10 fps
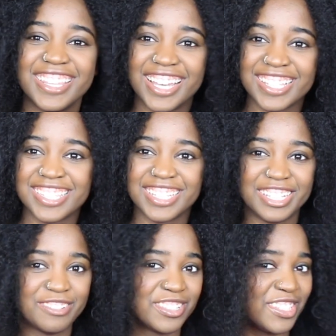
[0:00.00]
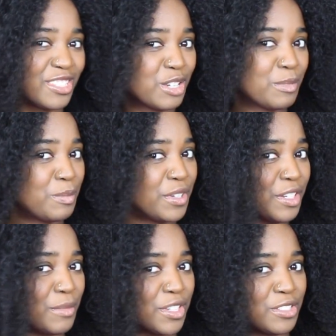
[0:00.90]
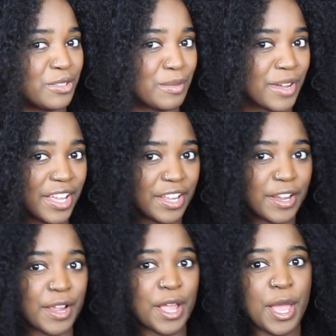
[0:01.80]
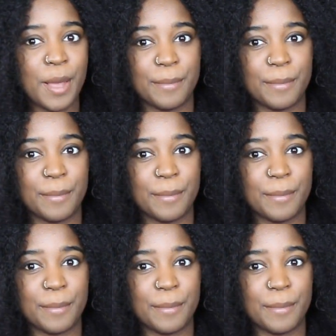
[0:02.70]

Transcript: that's Laniqua. She's going to be putting a mixture in my hair.